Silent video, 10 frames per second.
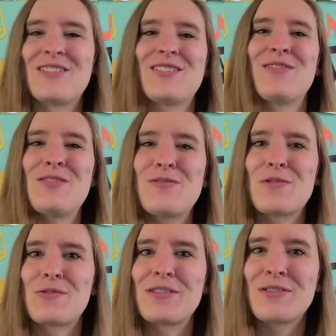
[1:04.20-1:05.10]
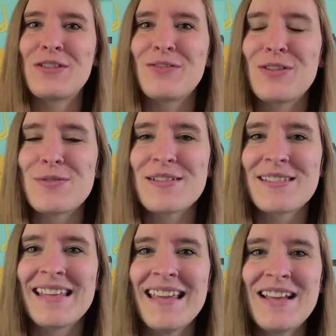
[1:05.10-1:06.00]
of you who are returning viewers.
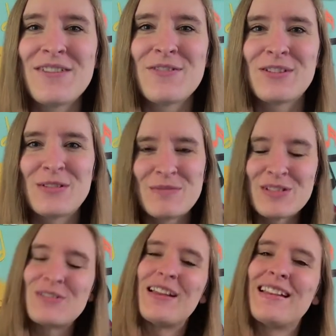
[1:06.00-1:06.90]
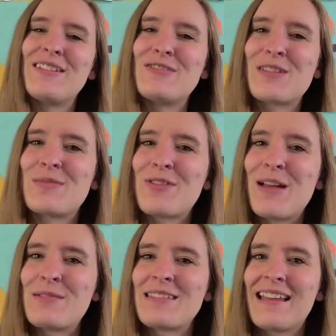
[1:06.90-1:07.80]
Welcome to any new
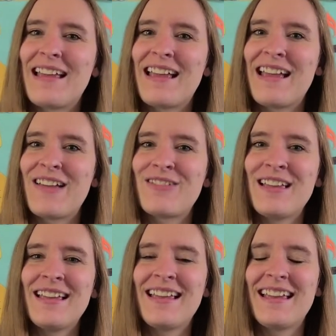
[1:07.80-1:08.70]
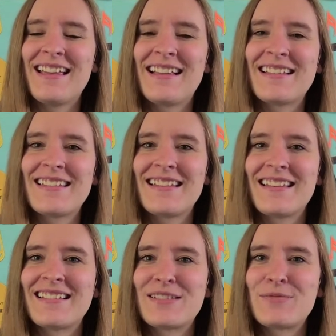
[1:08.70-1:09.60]
subscribers that I have. It's
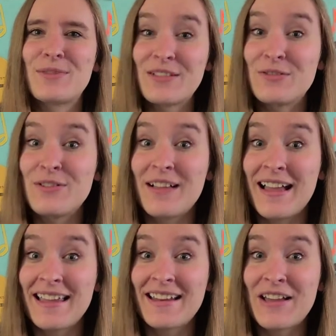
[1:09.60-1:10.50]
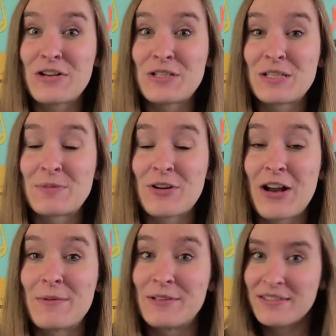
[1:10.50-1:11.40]
really cool. I hit 100
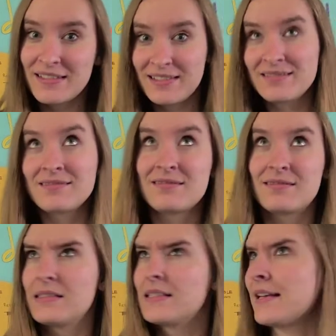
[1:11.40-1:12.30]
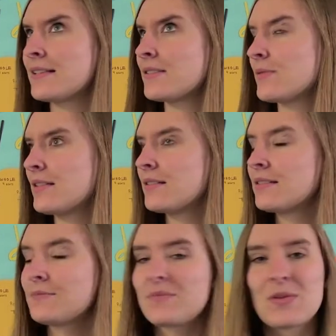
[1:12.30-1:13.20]
subscribers last week,
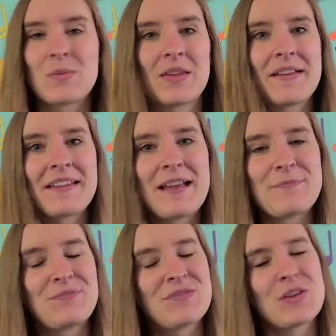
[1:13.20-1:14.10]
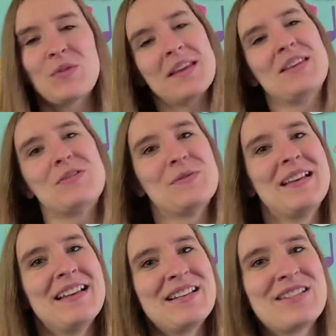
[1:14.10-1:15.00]
something like that. So thank you
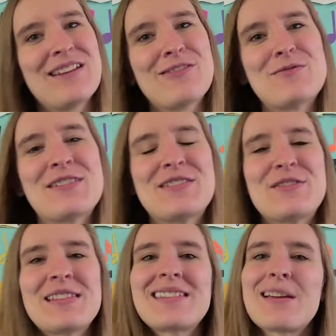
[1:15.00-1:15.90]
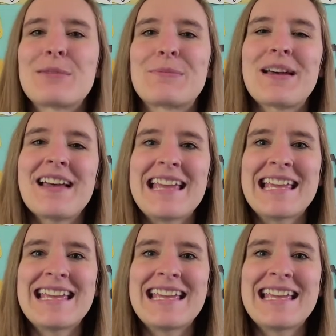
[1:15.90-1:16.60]
to everyone who is stopping by,